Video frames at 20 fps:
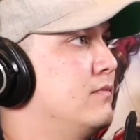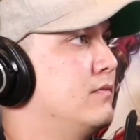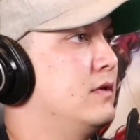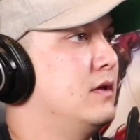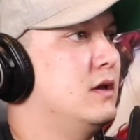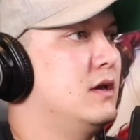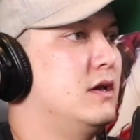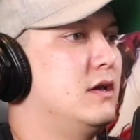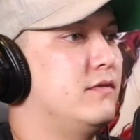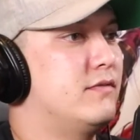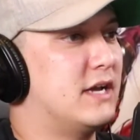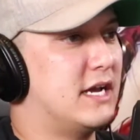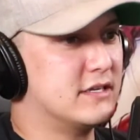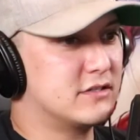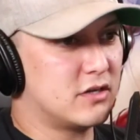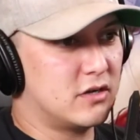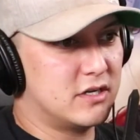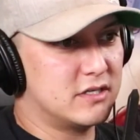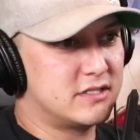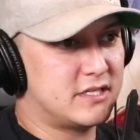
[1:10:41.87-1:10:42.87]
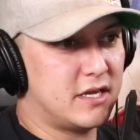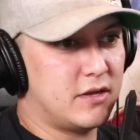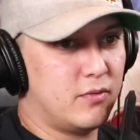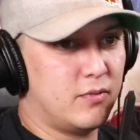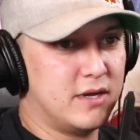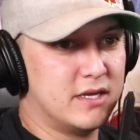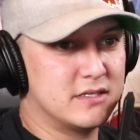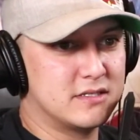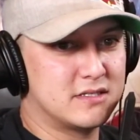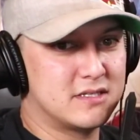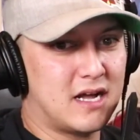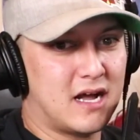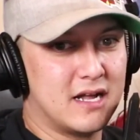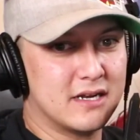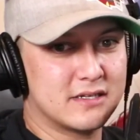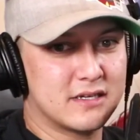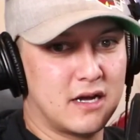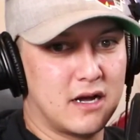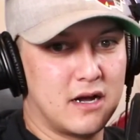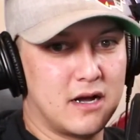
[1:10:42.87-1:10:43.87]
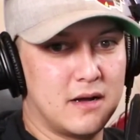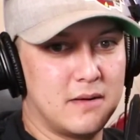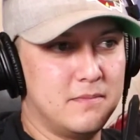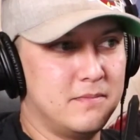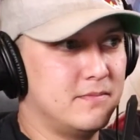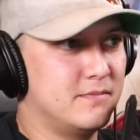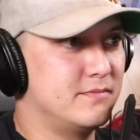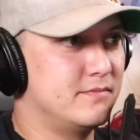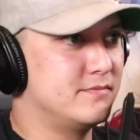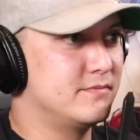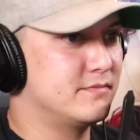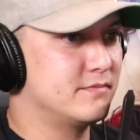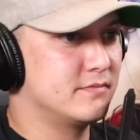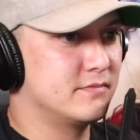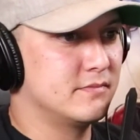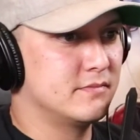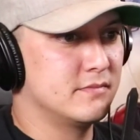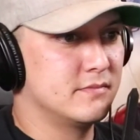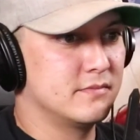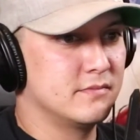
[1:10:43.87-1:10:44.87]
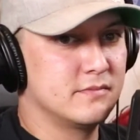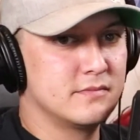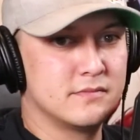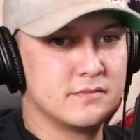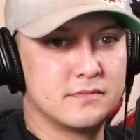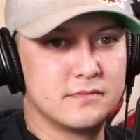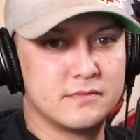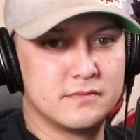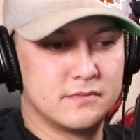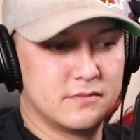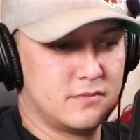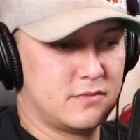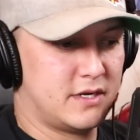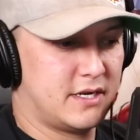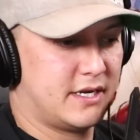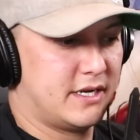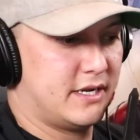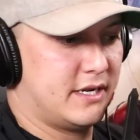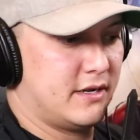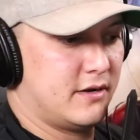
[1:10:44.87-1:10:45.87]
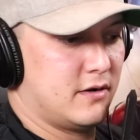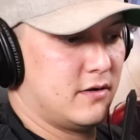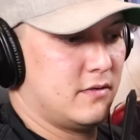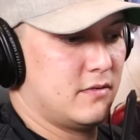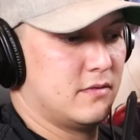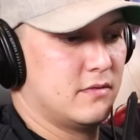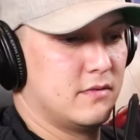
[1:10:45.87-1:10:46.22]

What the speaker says: If you guys go to tintwiz.com right here.